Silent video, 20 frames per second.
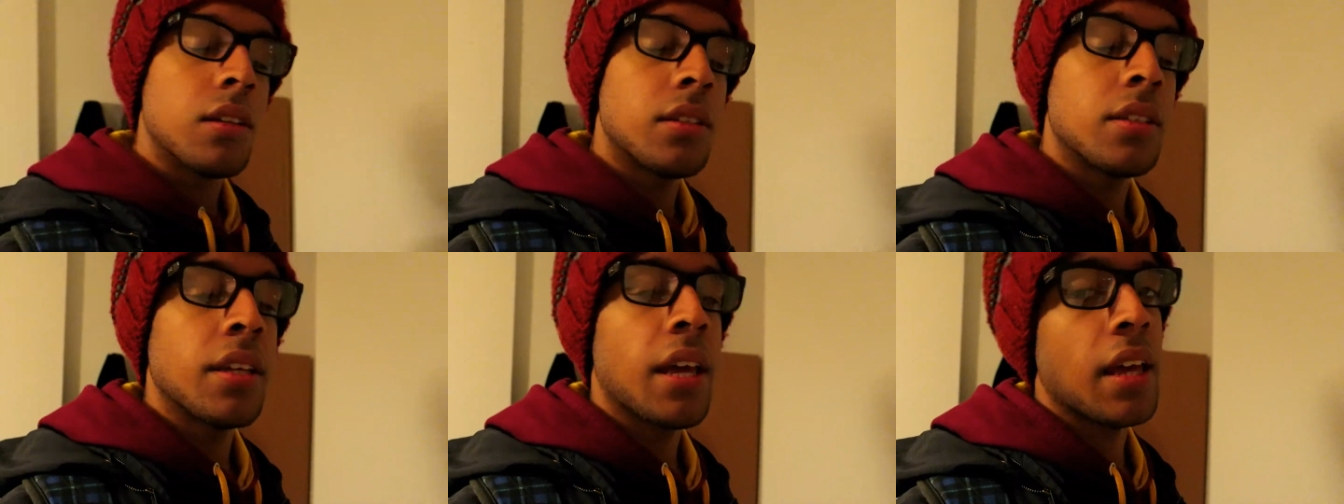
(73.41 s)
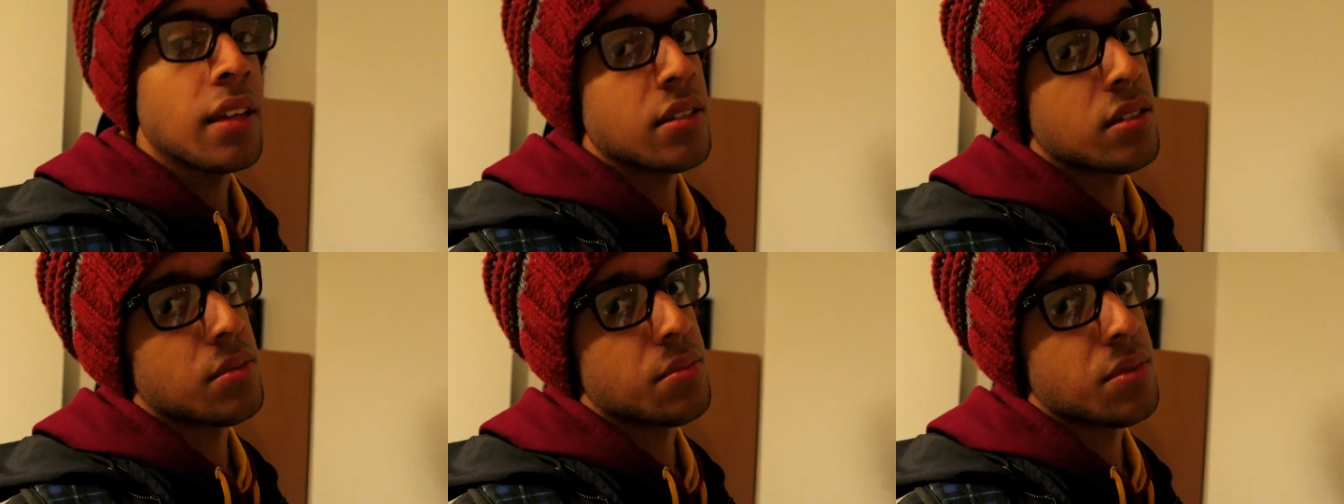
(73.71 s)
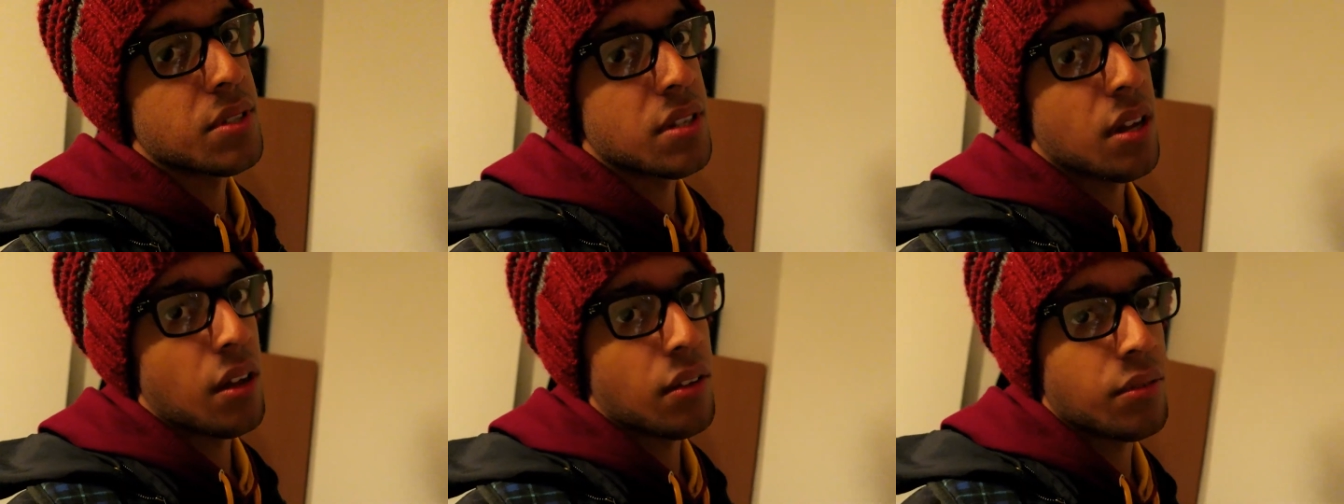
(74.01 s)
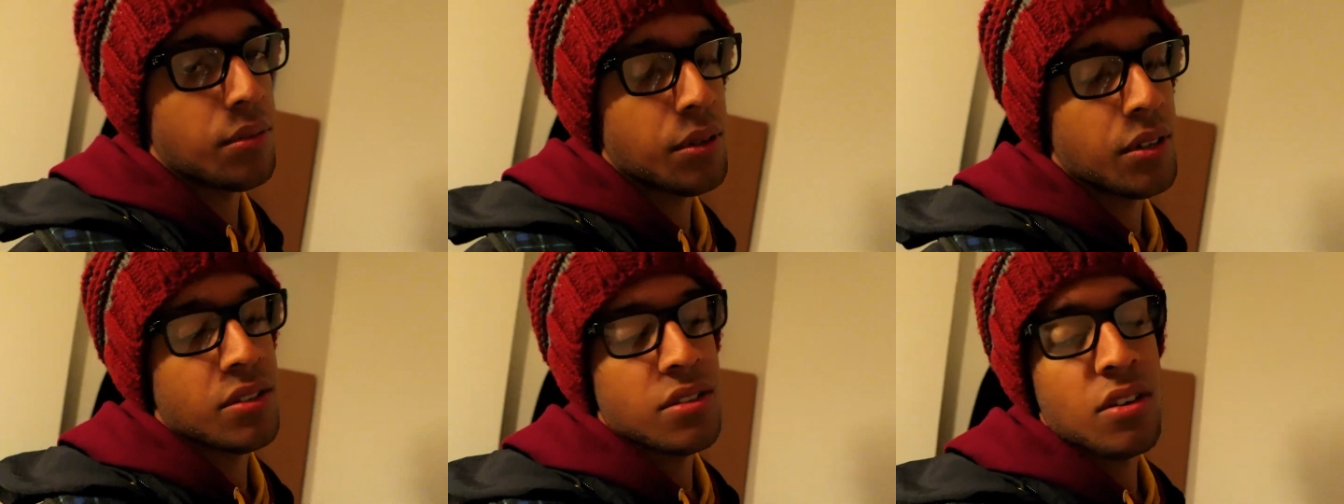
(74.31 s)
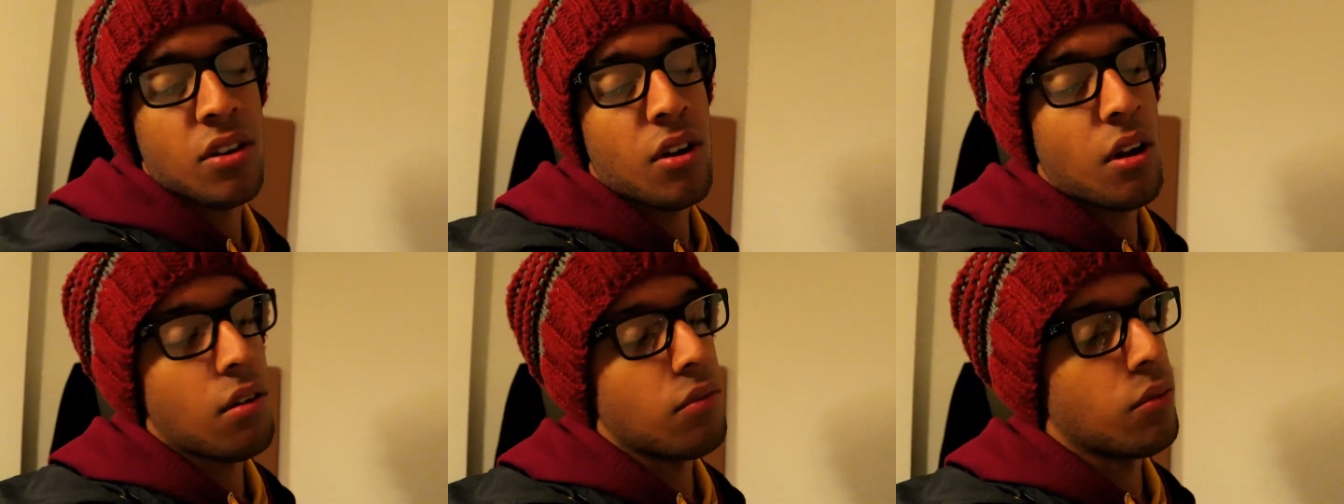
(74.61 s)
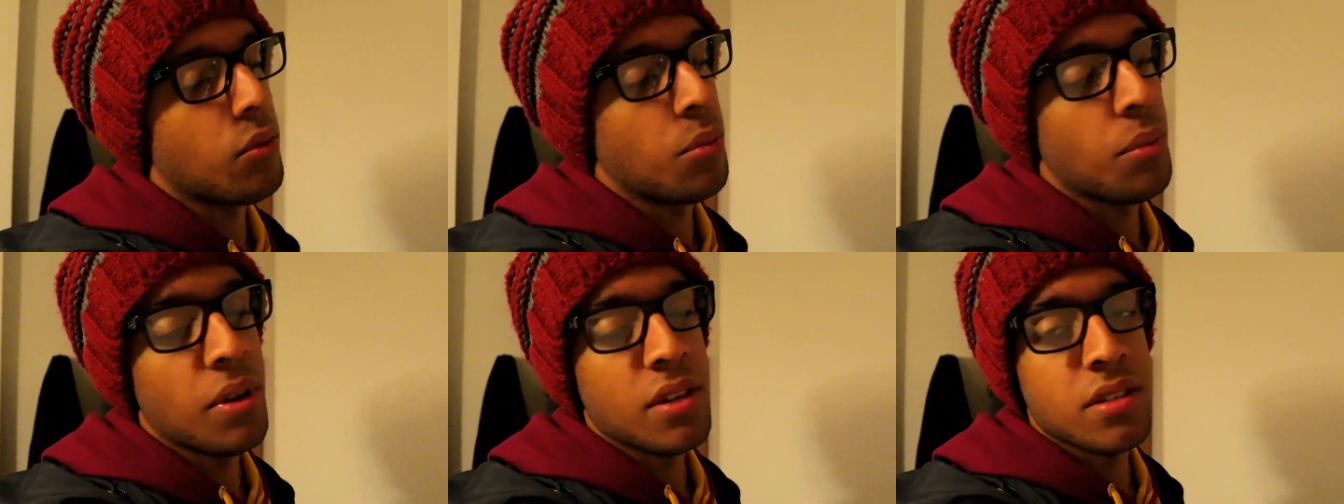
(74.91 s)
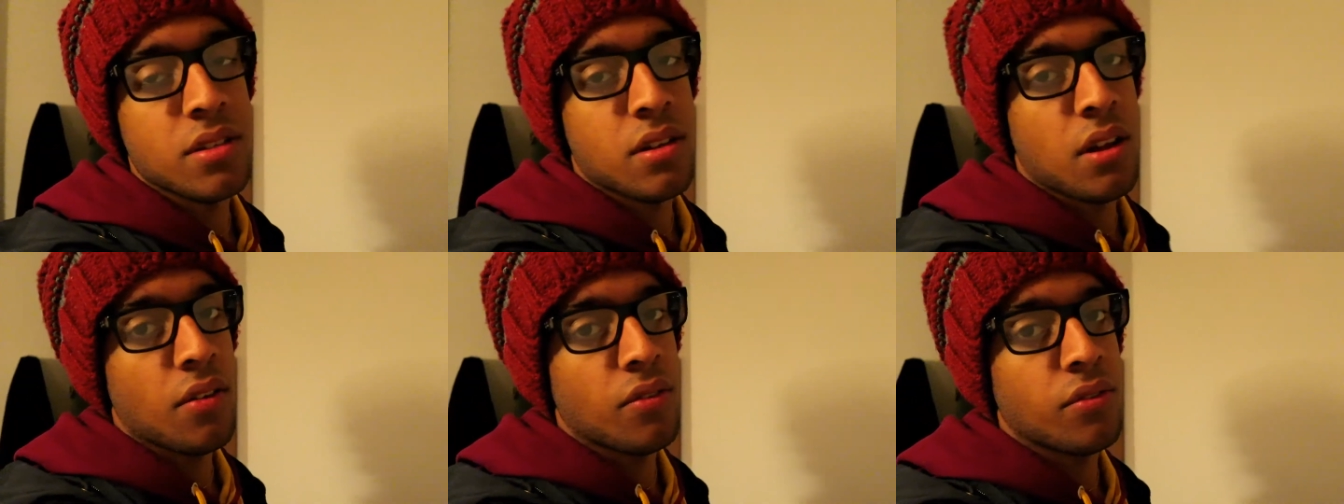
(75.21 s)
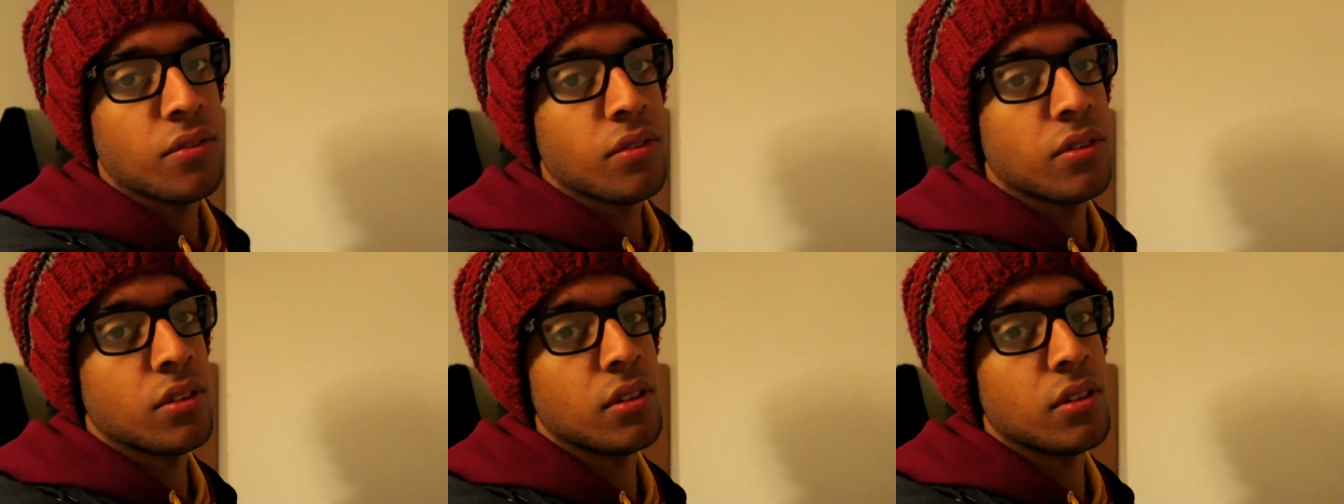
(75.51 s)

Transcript: to get some stuff because I don't have all my stuff